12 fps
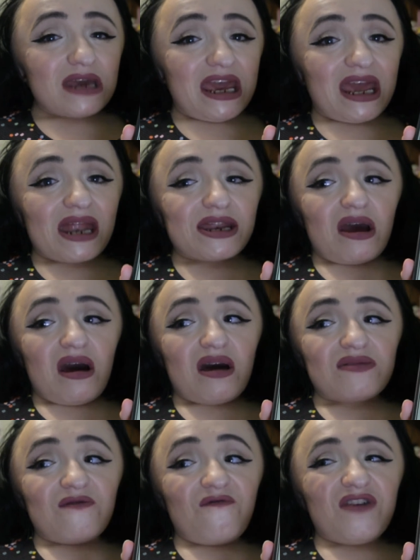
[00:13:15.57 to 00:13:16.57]
And
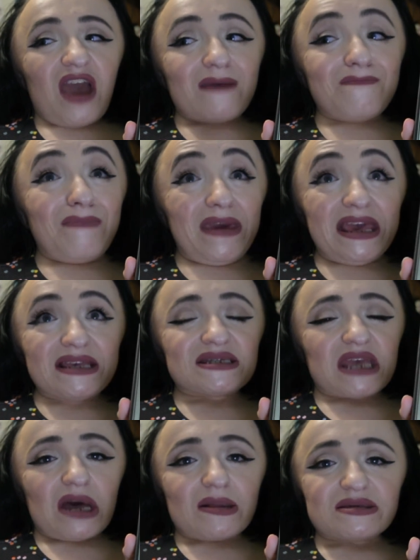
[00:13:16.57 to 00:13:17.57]
uh, the VIB
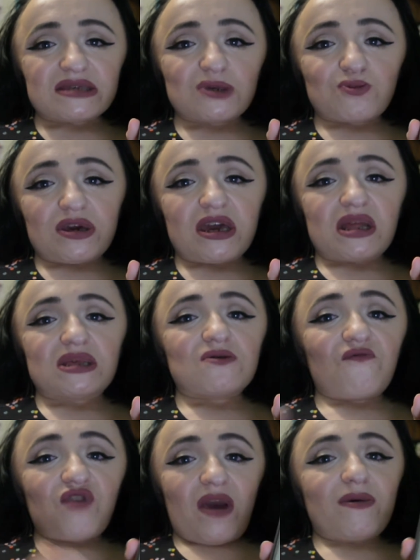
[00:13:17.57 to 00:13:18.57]
sale is this weekend.
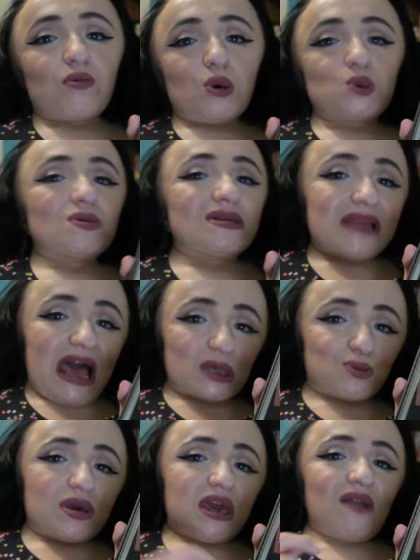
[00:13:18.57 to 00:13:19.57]
So VIB Rouge was
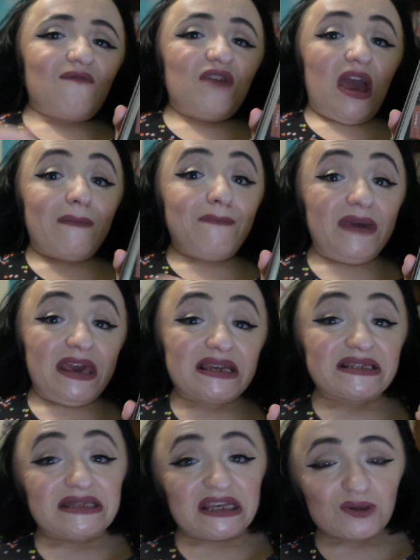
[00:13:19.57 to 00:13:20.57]
last weekend. VIB
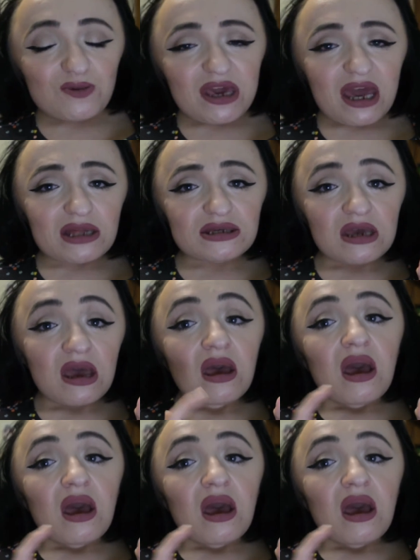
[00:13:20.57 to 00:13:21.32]
is this weekend.